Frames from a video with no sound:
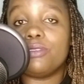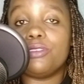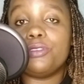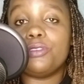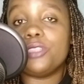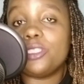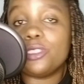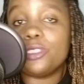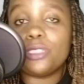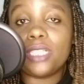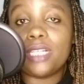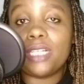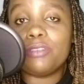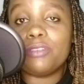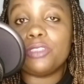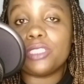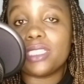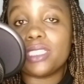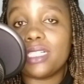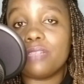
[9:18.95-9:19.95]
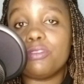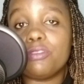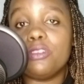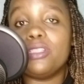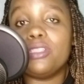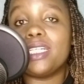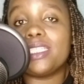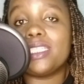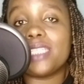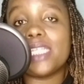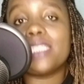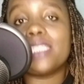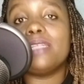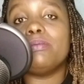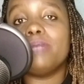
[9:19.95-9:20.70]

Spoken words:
If you don't love yourself, you'll attract the